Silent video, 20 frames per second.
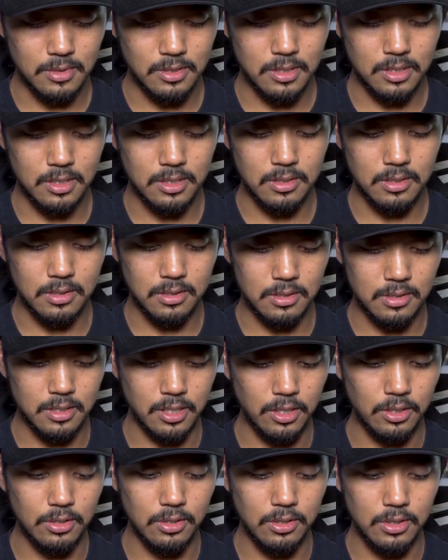just
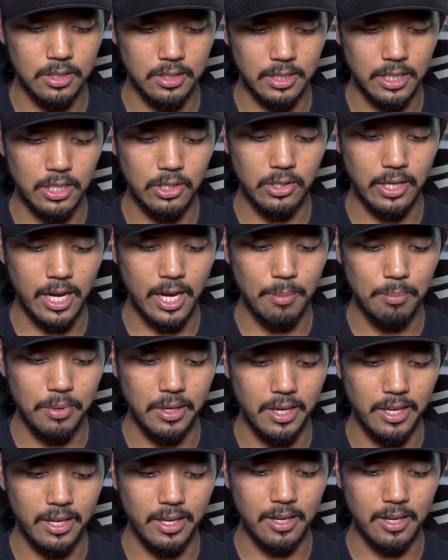tell you just how happy I